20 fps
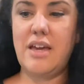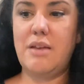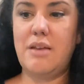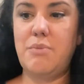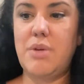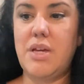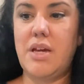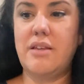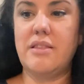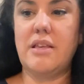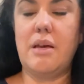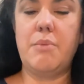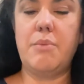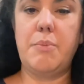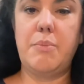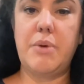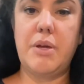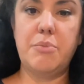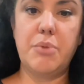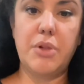And because I'm a
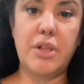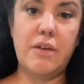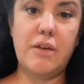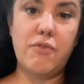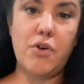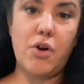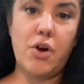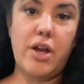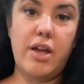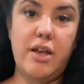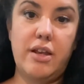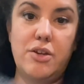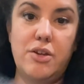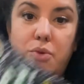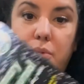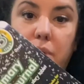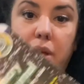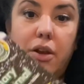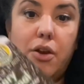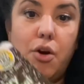big believer in
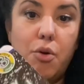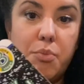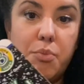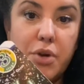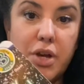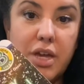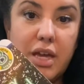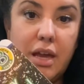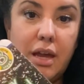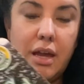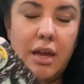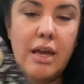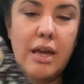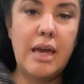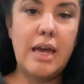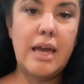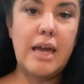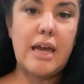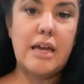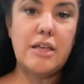doing notebooking
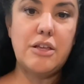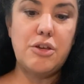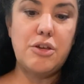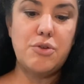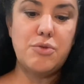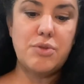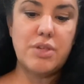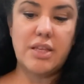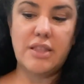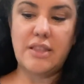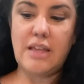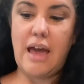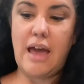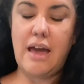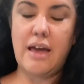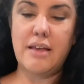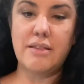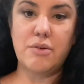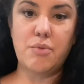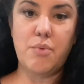and using that
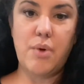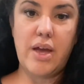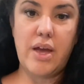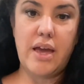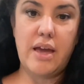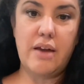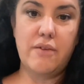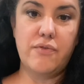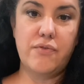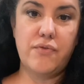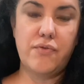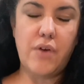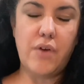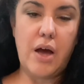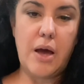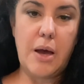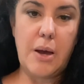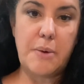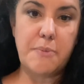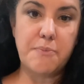as a way
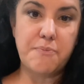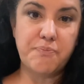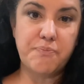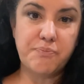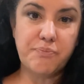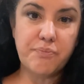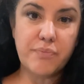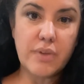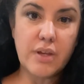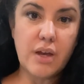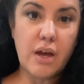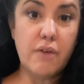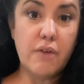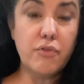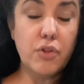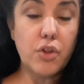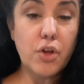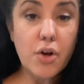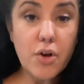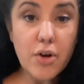
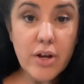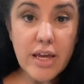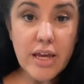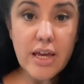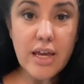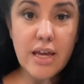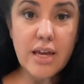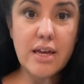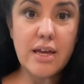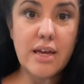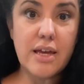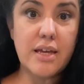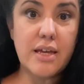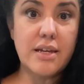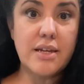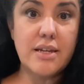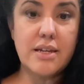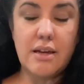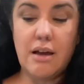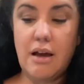of learning
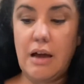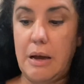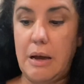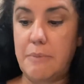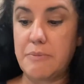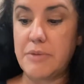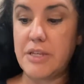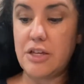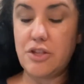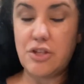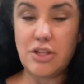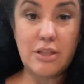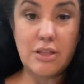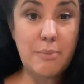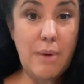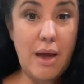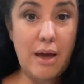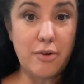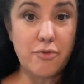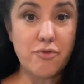and teaching them
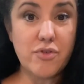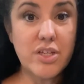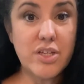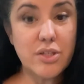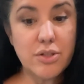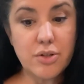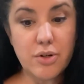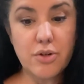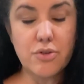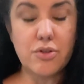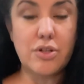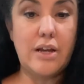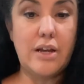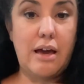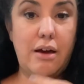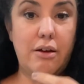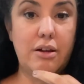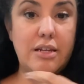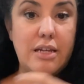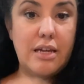how to research and
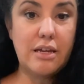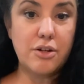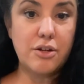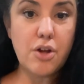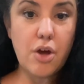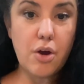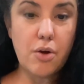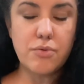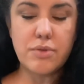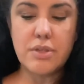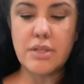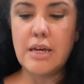how to take notes,